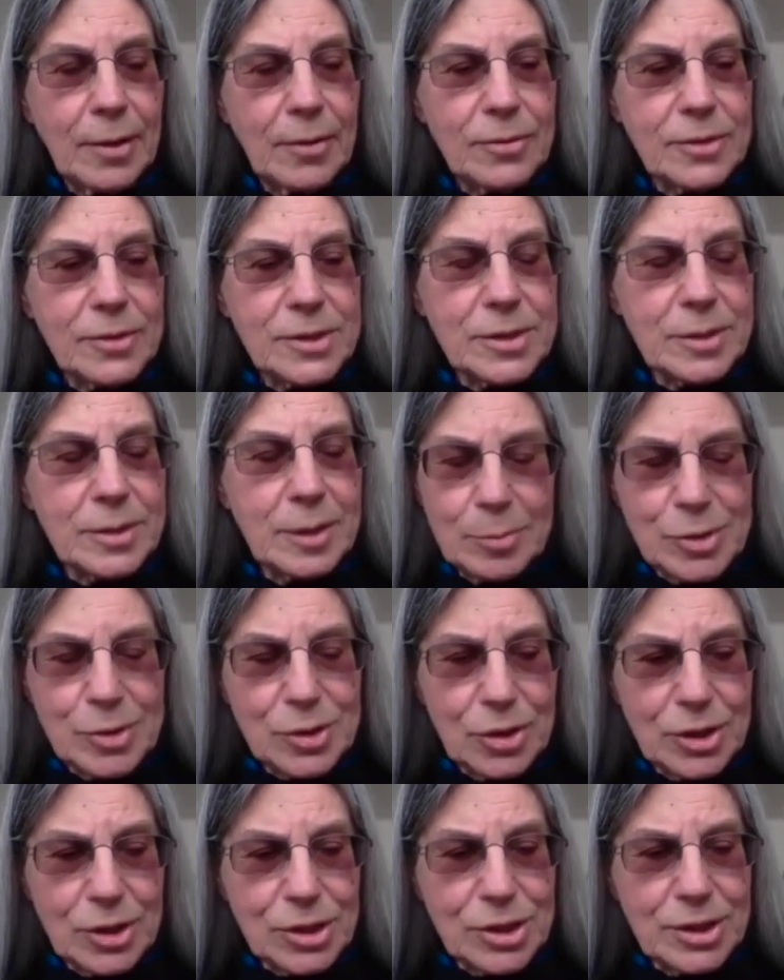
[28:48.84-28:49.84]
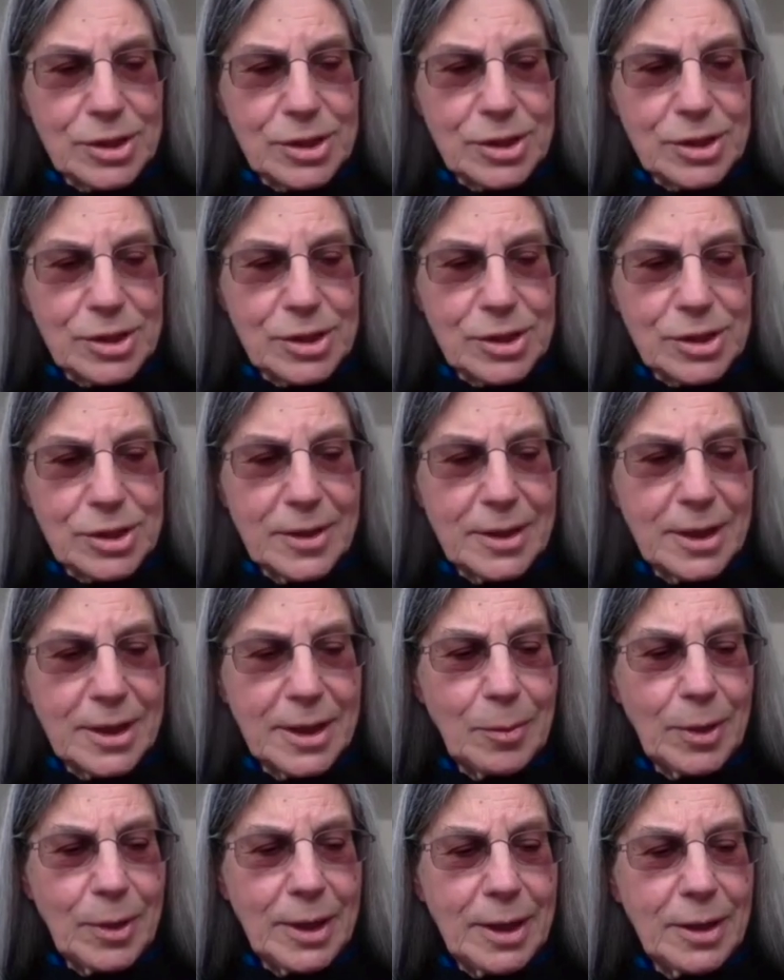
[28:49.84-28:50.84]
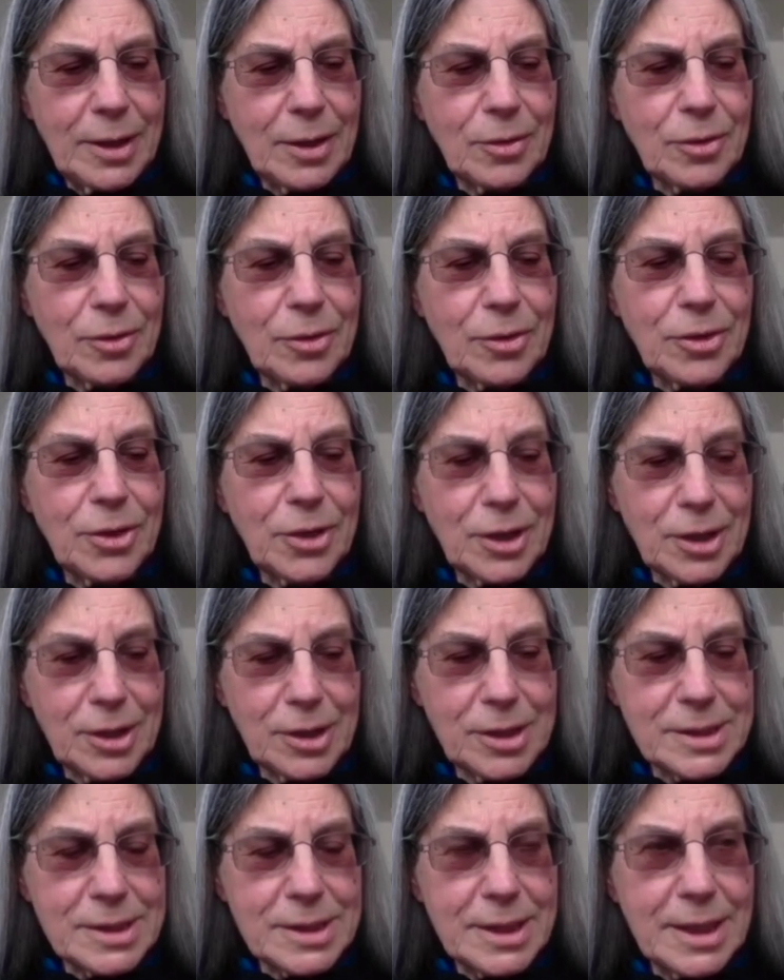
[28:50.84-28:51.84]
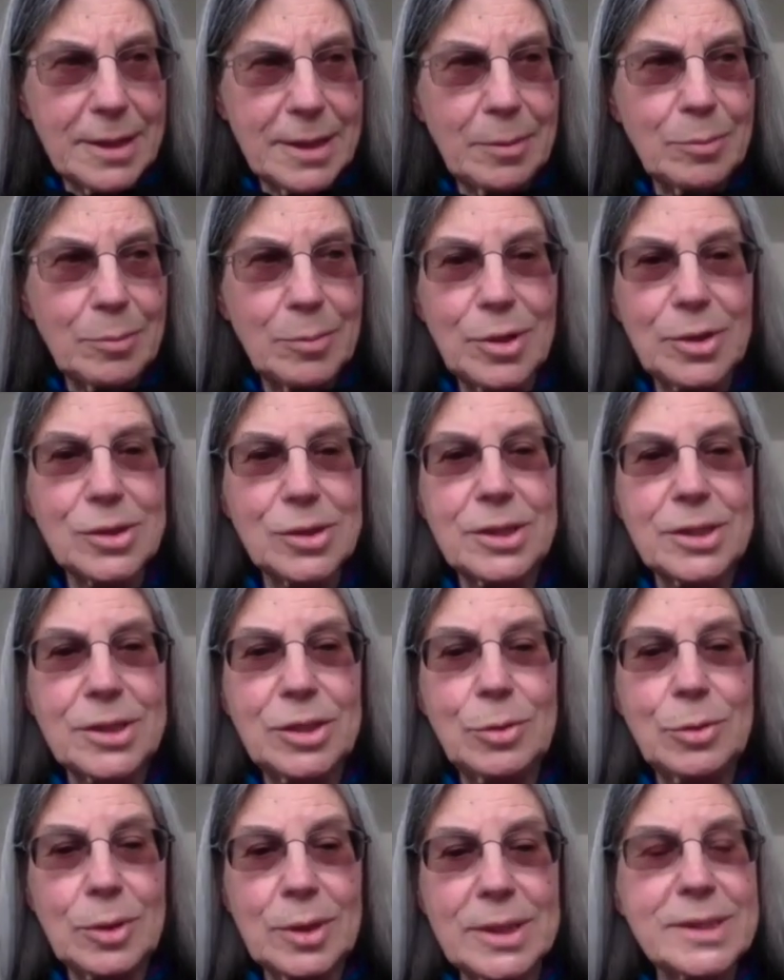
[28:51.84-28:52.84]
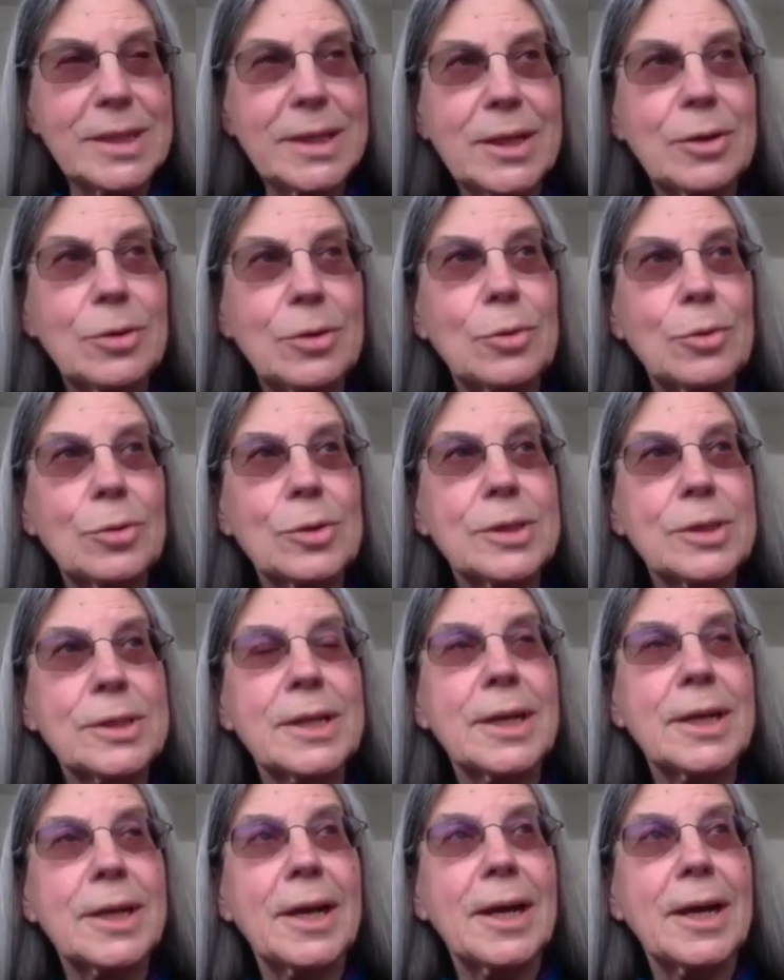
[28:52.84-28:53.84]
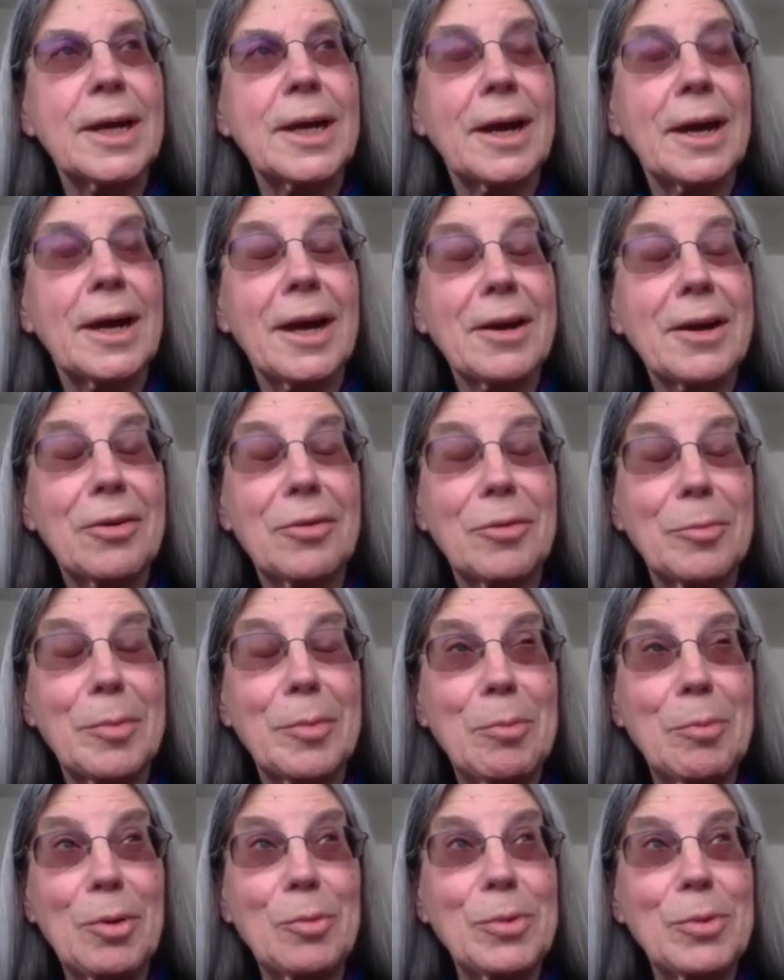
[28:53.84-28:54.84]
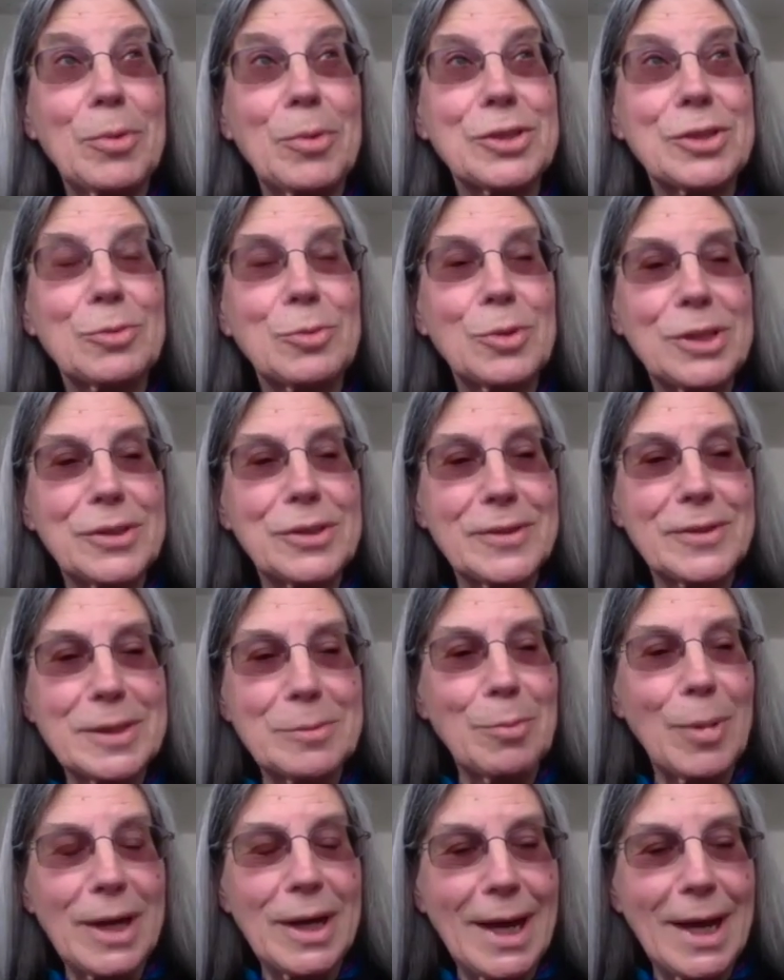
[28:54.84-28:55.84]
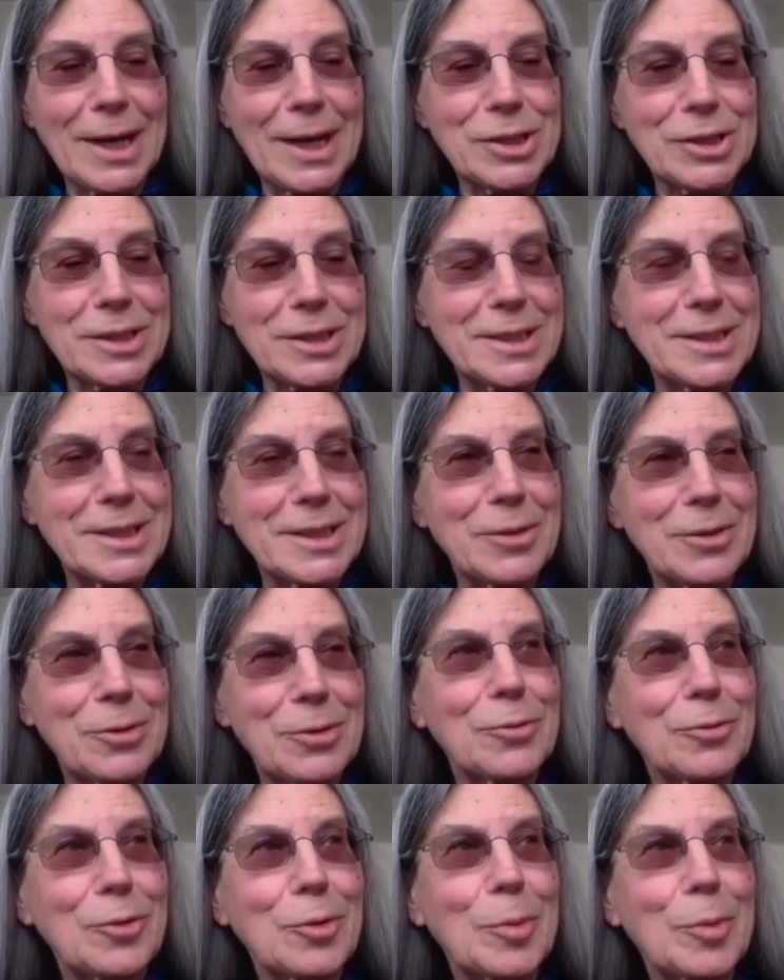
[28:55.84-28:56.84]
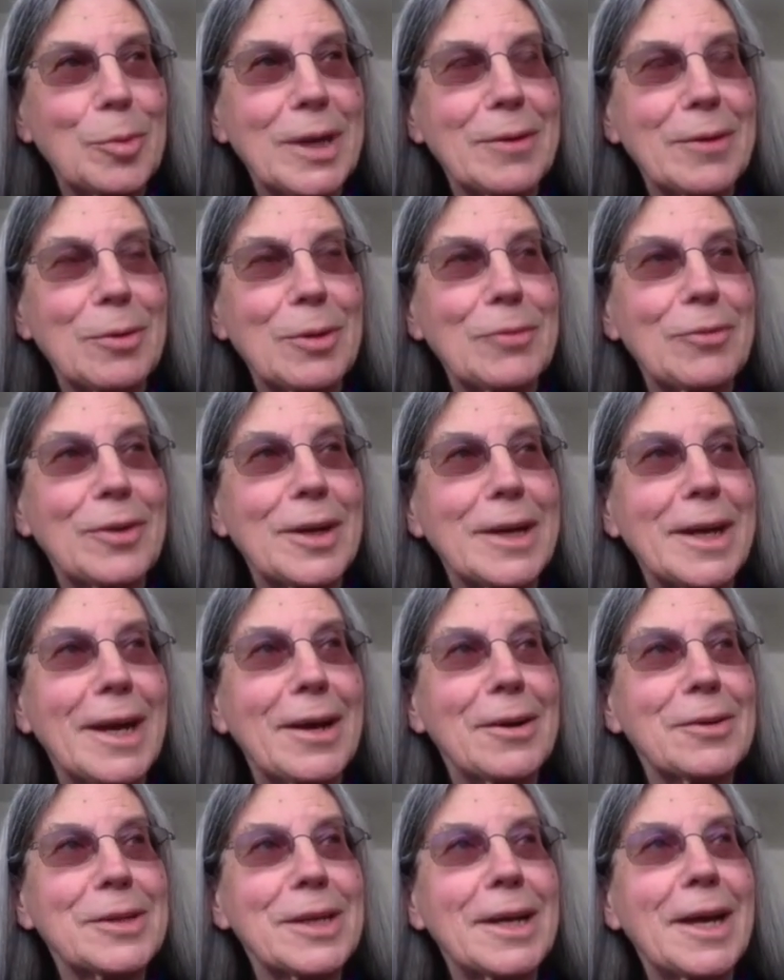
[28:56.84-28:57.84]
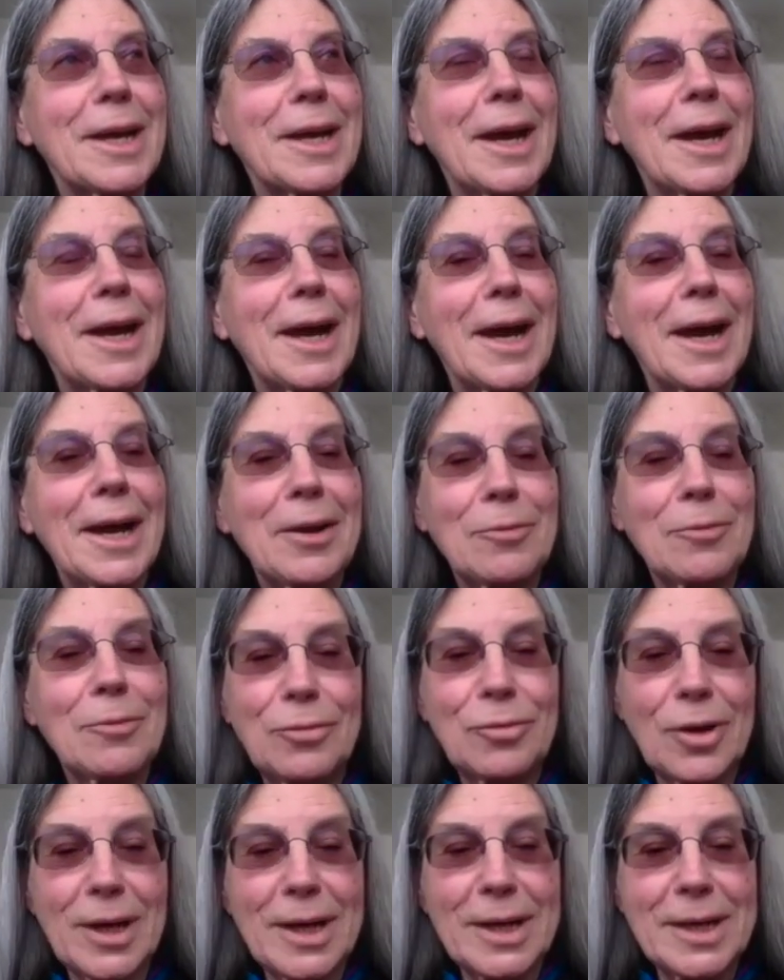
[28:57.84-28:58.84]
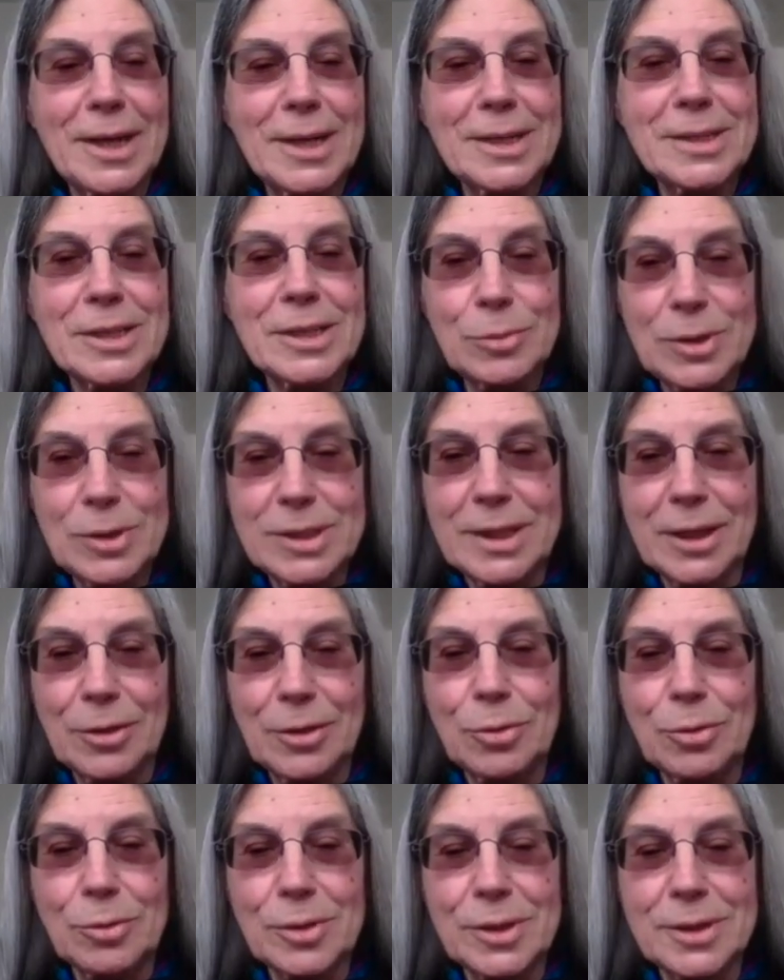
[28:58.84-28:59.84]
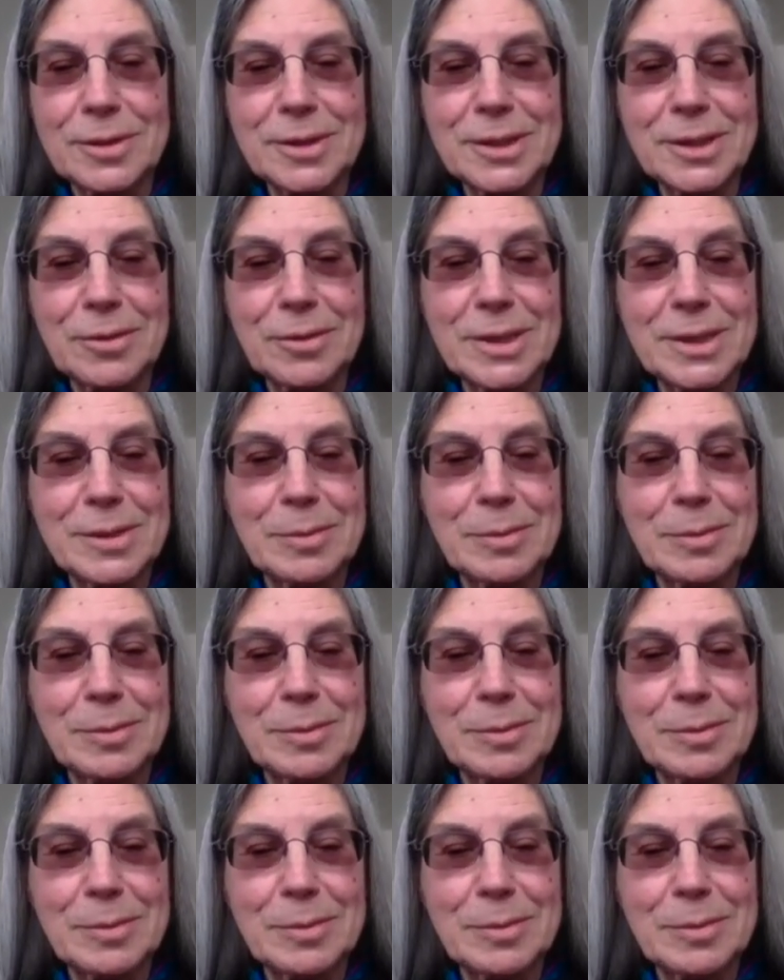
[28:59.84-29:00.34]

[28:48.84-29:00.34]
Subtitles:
for obstruction of the highway. On Thursday, Martin Newell is in court. I can't remember which of his many actions he's in court for, but I will find out. And on Friday, Sue is in court. So there's